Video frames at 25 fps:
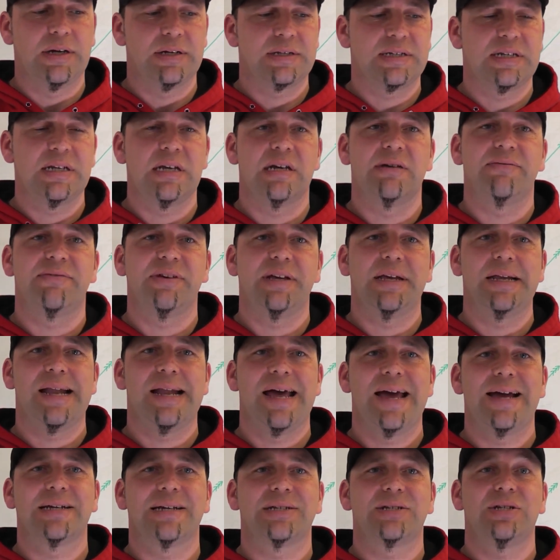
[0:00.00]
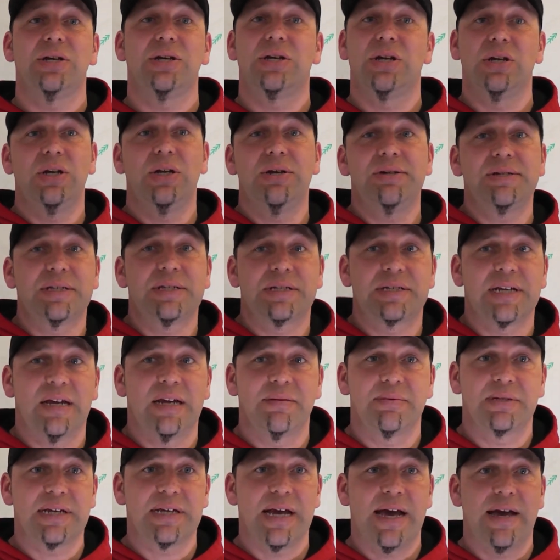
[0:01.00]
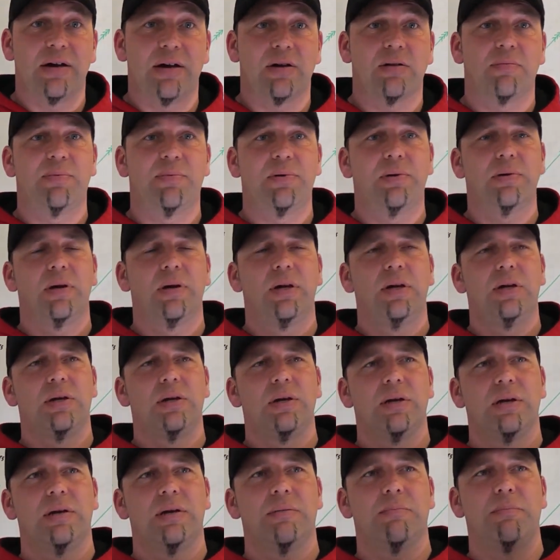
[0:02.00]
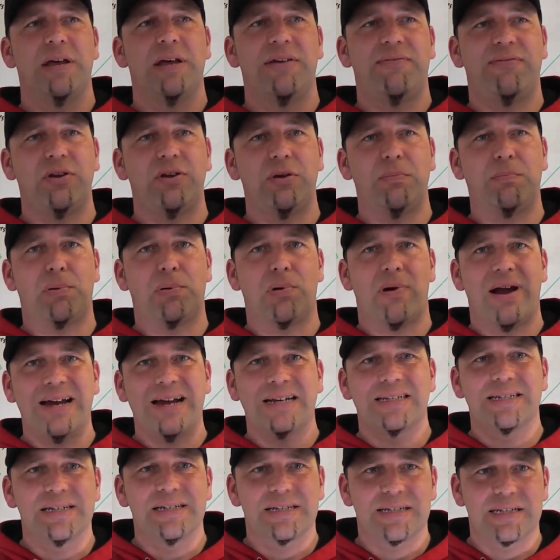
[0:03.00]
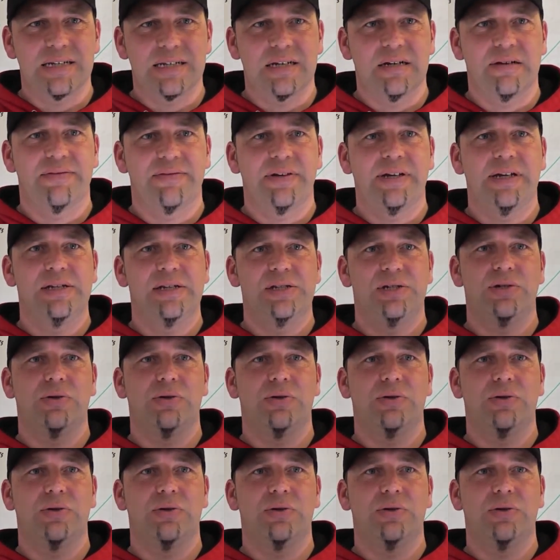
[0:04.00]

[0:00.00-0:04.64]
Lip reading: T of E legs, you can use the same scale, but if you practice T of E's,